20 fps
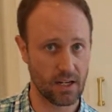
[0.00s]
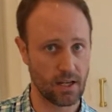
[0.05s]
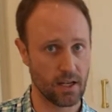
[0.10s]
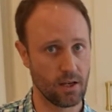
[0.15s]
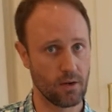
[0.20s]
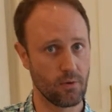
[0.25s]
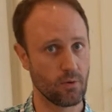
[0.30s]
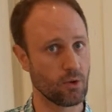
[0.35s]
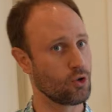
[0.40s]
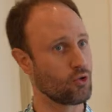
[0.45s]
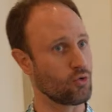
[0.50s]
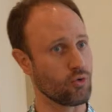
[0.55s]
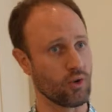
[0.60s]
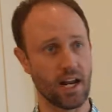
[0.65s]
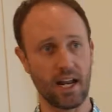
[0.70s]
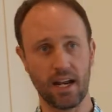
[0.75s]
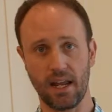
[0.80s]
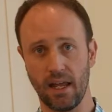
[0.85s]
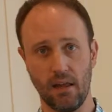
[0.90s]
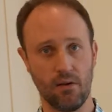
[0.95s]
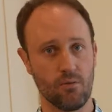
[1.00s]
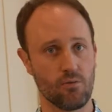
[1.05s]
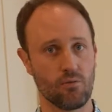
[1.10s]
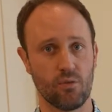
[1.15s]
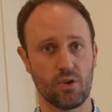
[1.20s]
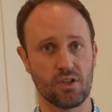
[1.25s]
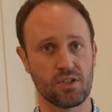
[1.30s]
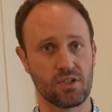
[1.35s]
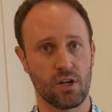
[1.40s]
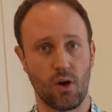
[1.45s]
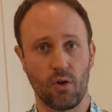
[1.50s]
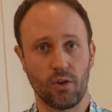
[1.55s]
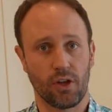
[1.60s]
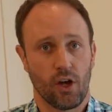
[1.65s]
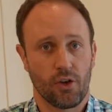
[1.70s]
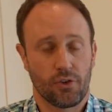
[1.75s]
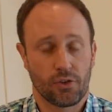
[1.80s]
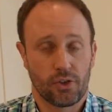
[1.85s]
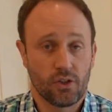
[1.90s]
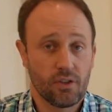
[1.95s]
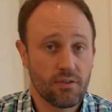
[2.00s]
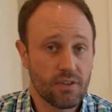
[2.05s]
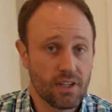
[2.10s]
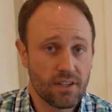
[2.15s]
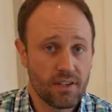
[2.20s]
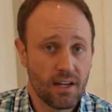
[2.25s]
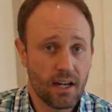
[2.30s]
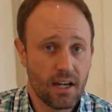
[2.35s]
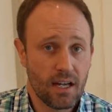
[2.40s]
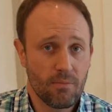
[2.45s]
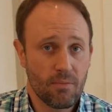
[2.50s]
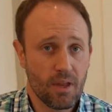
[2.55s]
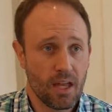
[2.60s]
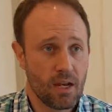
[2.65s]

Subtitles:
and granite was the only alternative at the time,